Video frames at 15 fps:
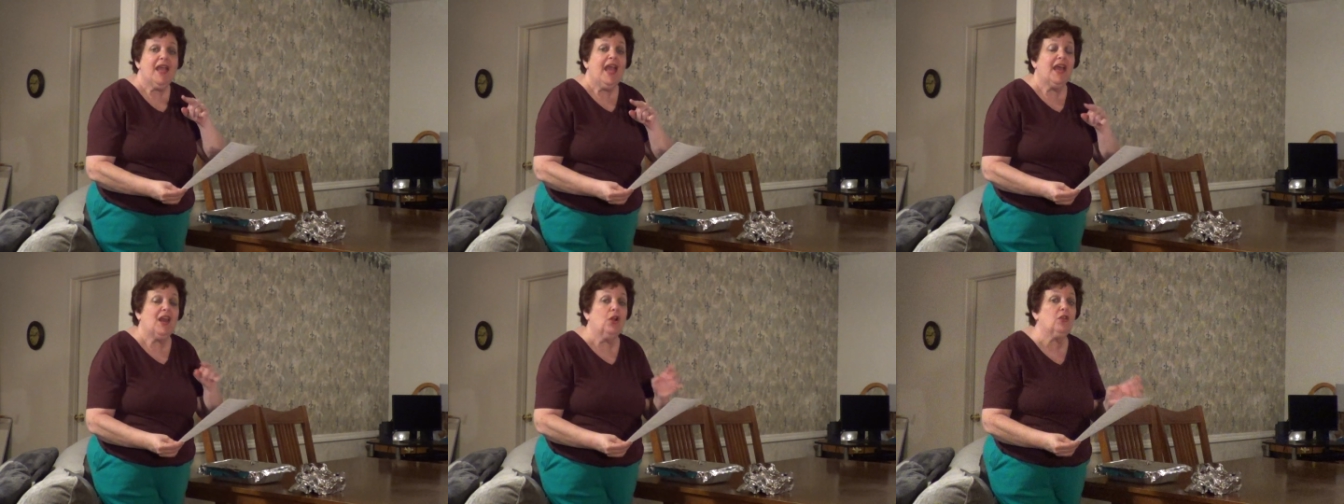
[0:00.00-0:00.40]

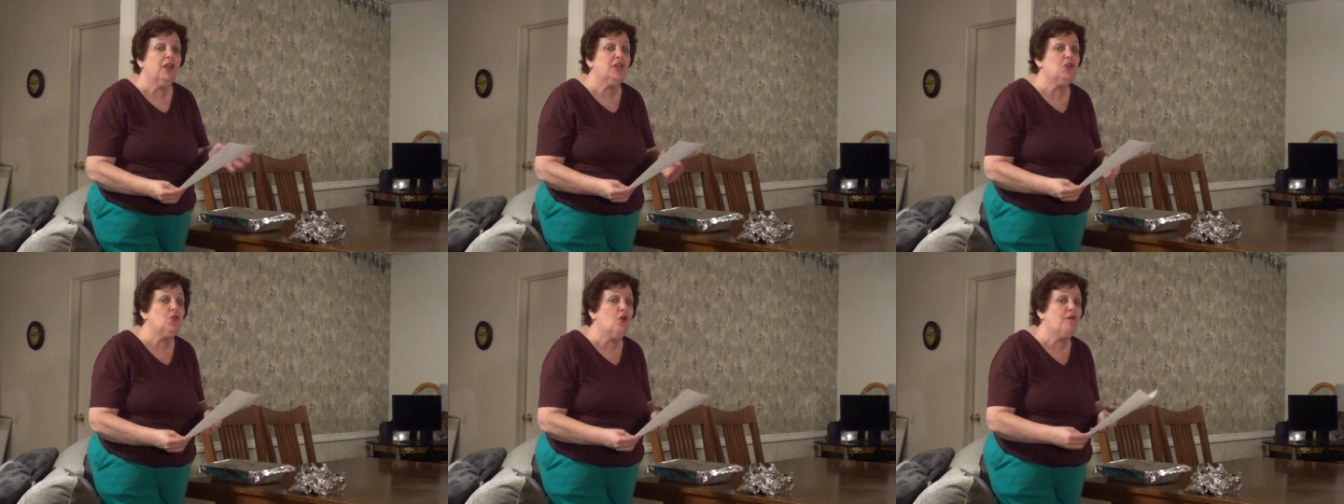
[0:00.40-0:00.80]
And I'll
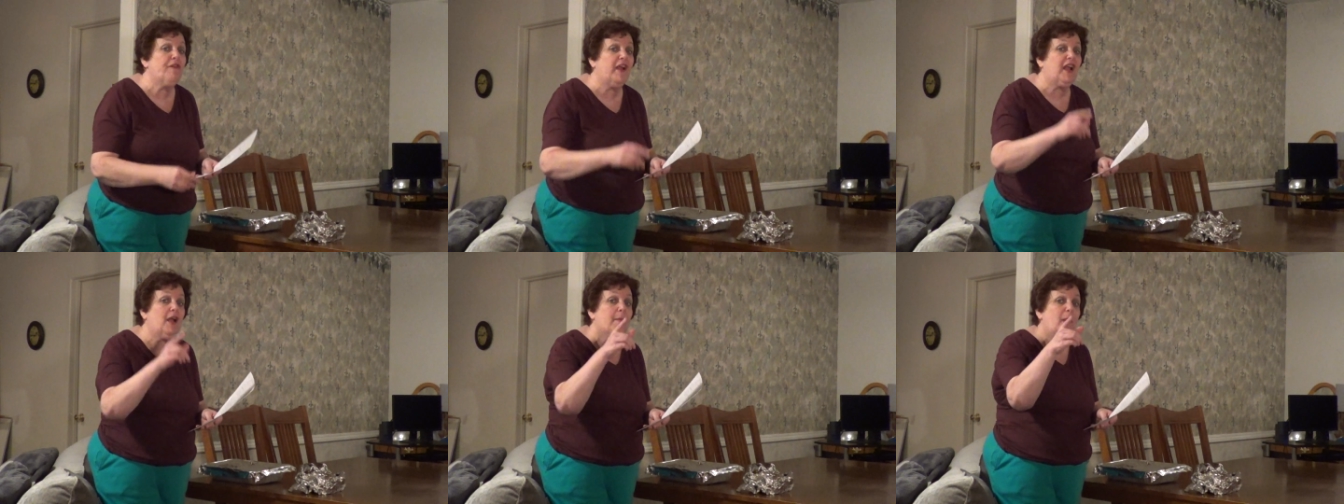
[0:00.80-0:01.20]
let you know if
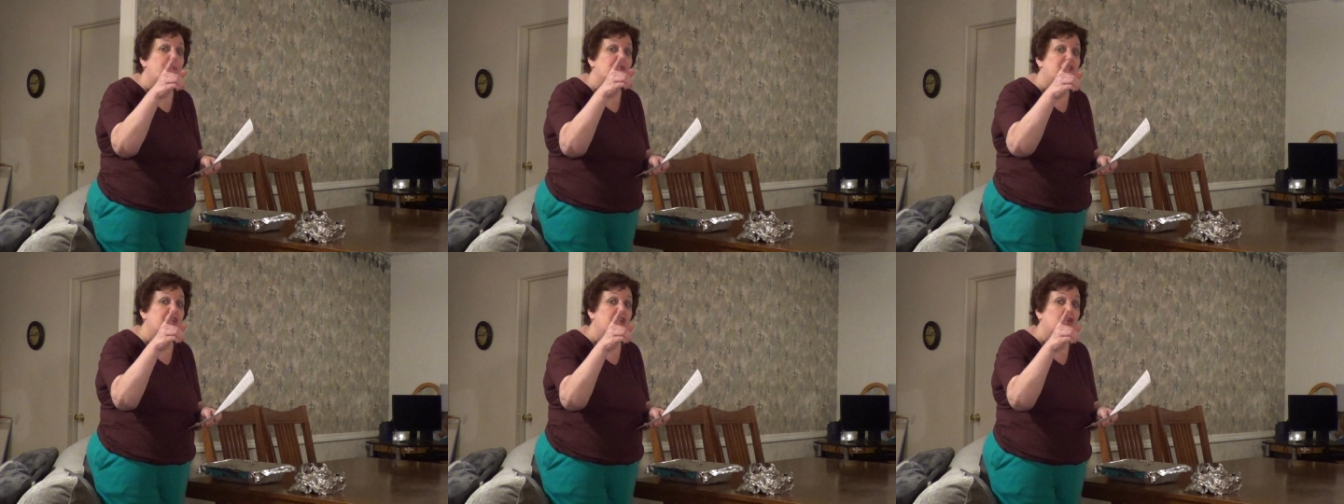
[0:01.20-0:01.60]
I come up
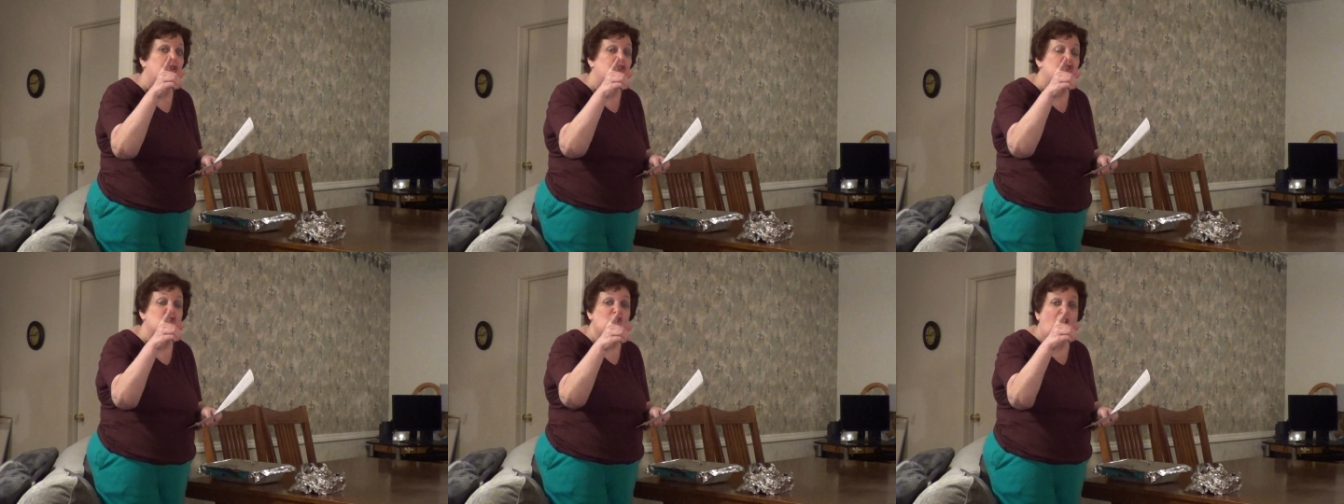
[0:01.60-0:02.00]
with any
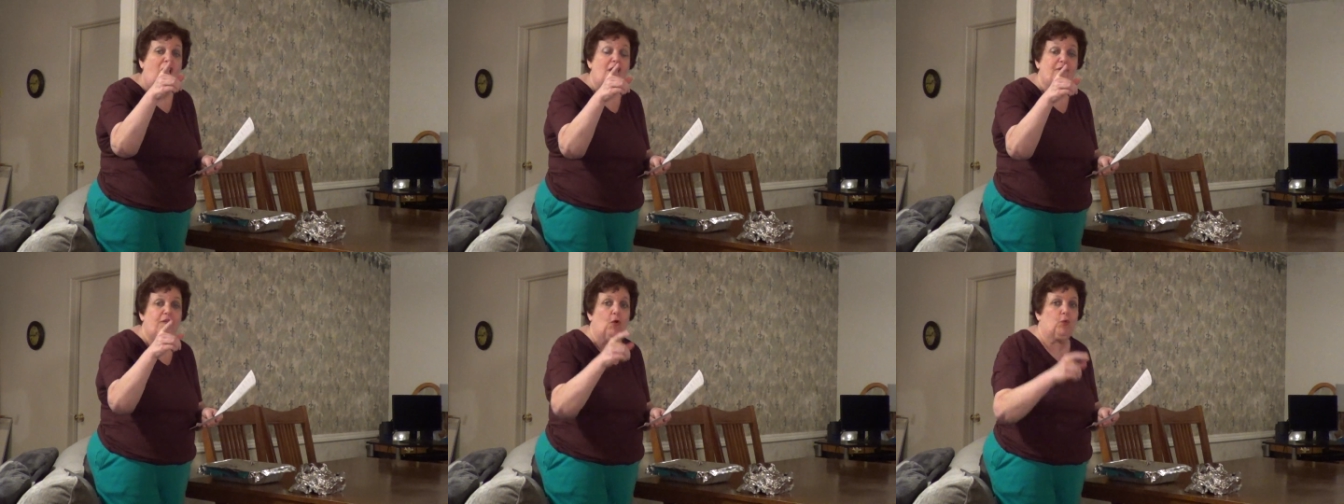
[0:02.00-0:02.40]
good
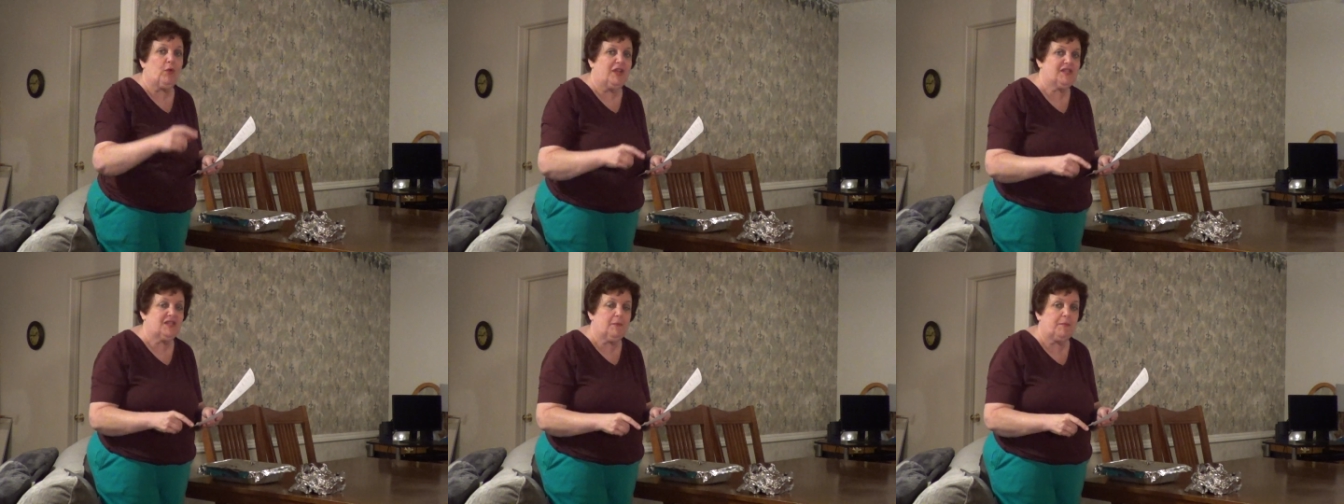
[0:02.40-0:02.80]
chaffle
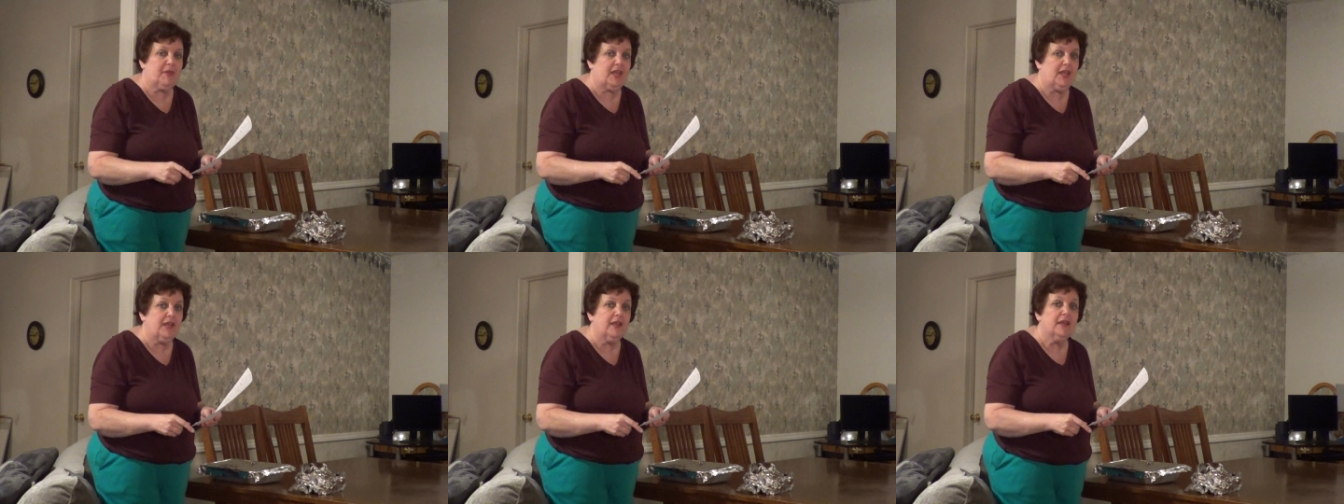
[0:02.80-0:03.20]

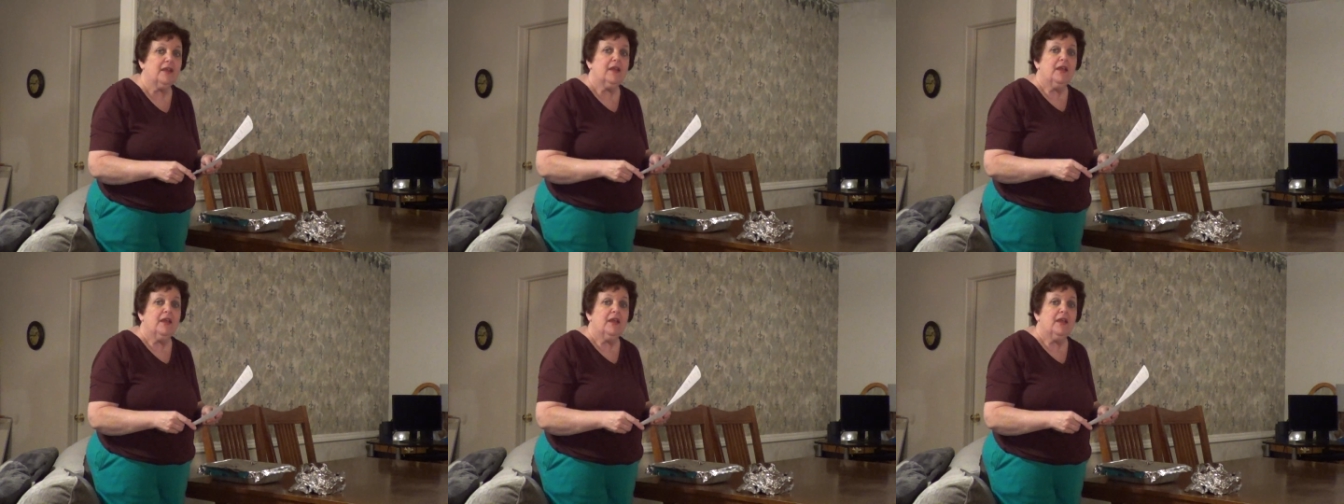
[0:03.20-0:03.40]
recipe.